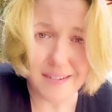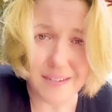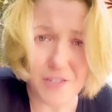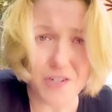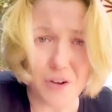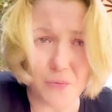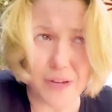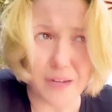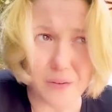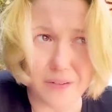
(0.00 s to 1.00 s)
You should go
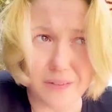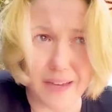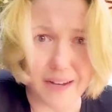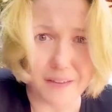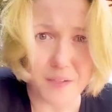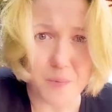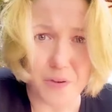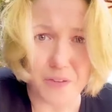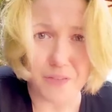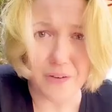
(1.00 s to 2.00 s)
read that ethics
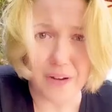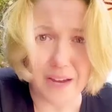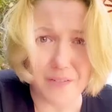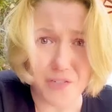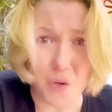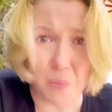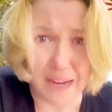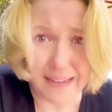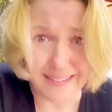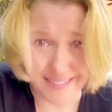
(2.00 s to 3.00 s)
book. If you don't have it, you should go buy
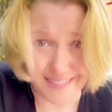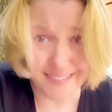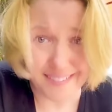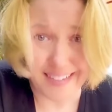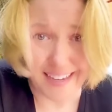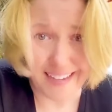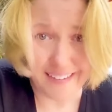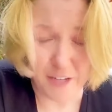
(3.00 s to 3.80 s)
it, okay?